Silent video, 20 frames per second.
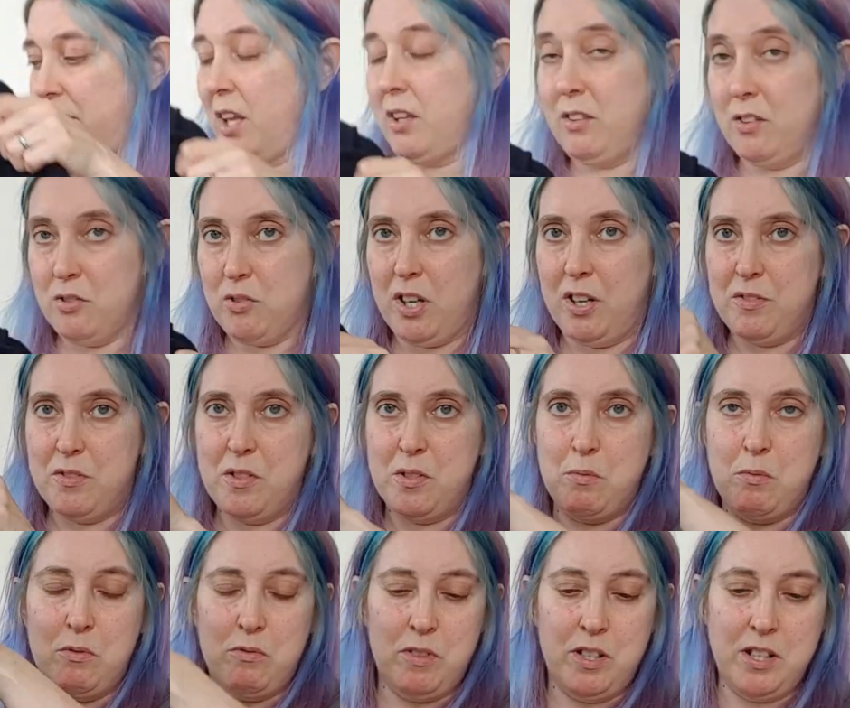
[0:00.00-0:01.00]
The trousers
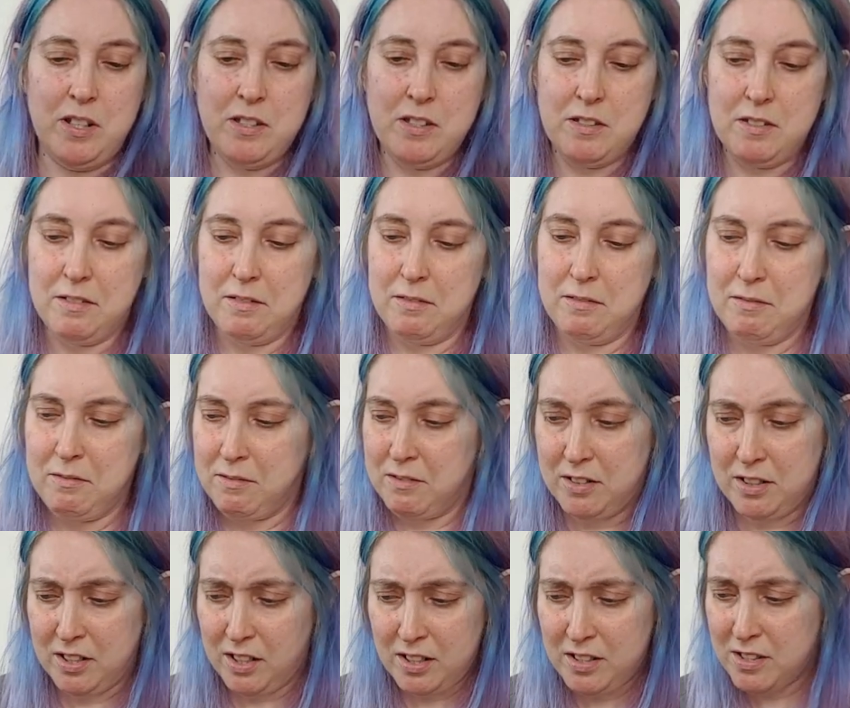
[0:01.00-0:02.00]
were Reese,
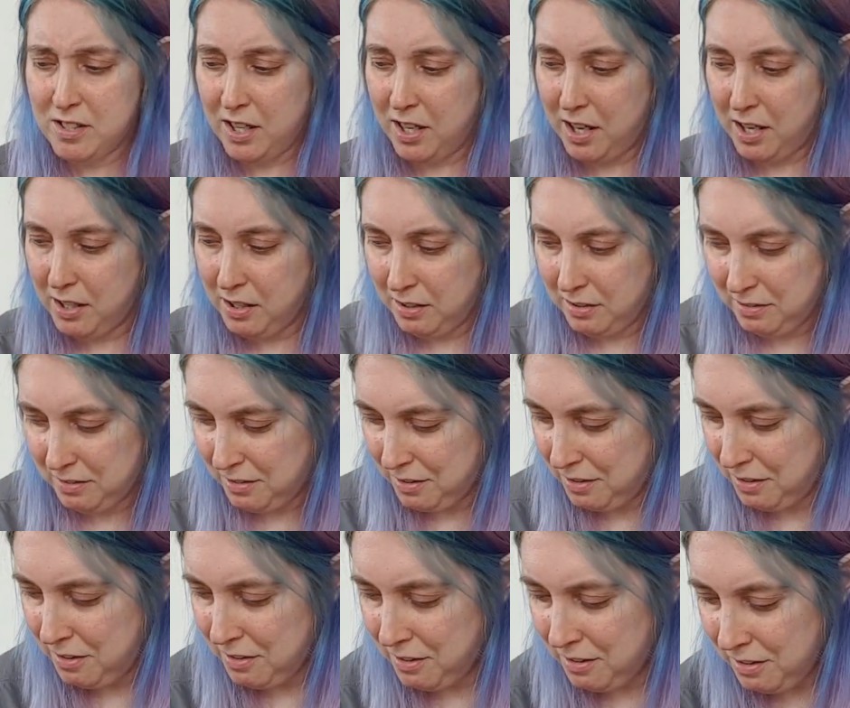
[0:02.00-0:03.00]
did I say?
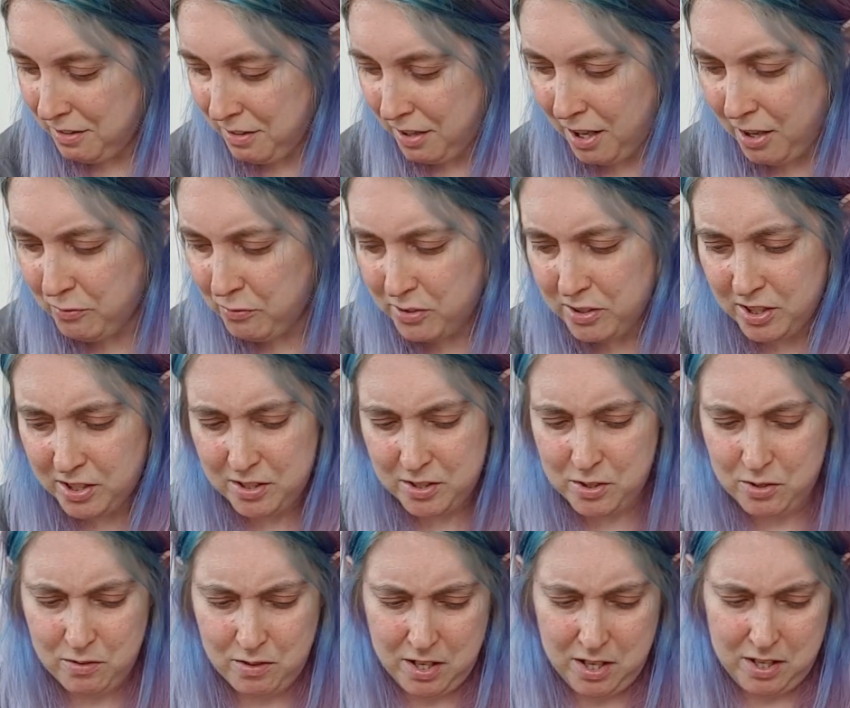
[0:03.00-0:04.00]
Everything
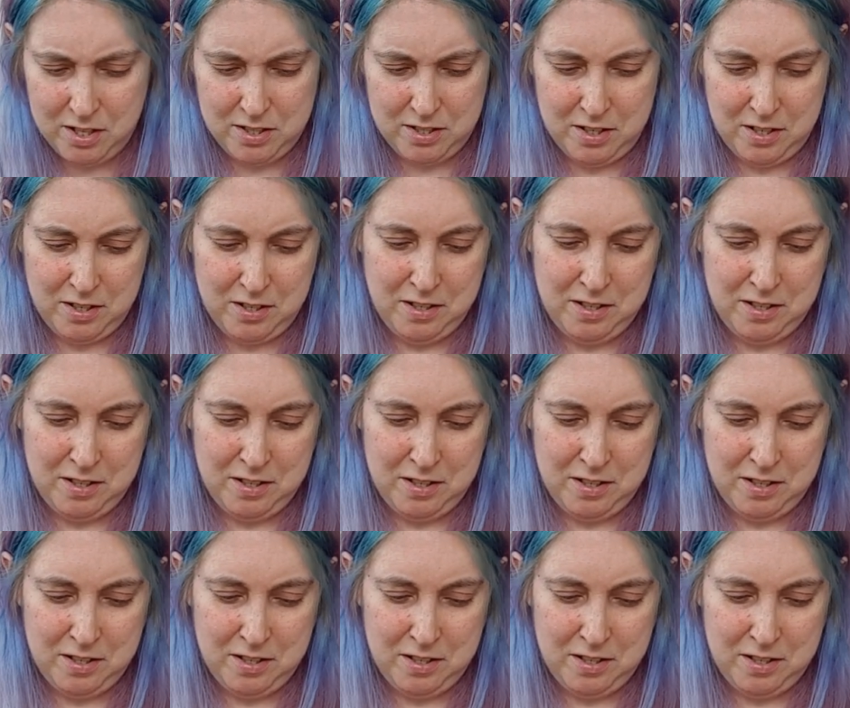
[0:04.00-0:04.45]
is Reese.